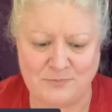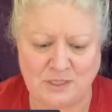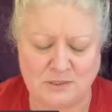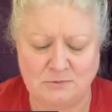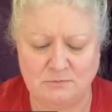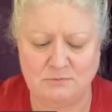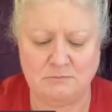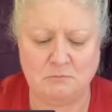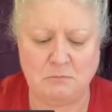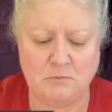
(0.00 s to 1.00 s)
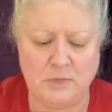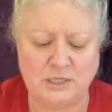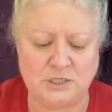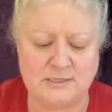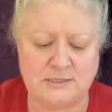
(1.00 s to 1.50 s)
Actually,
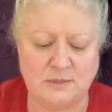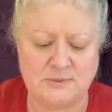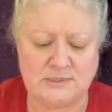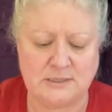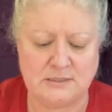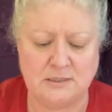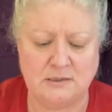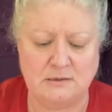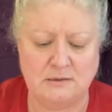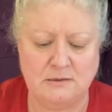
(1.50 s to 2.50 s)
actually yesterday was 60.